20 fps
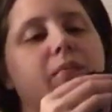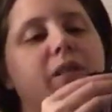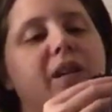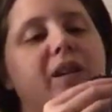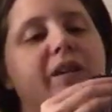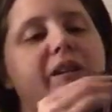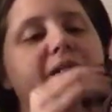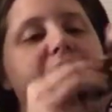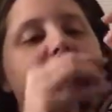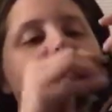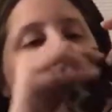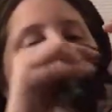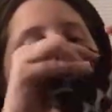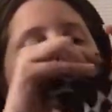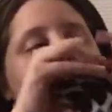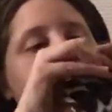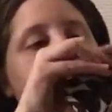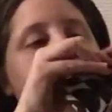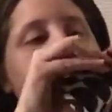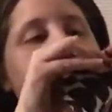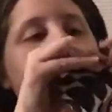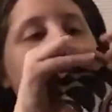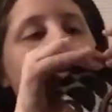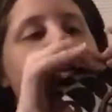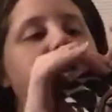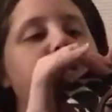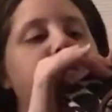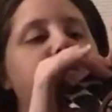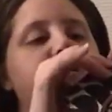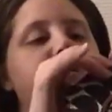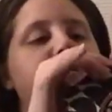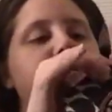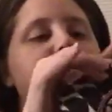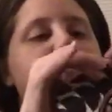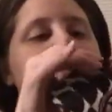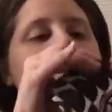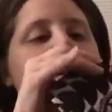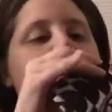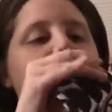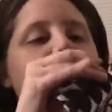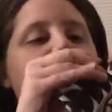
This is actually a jujube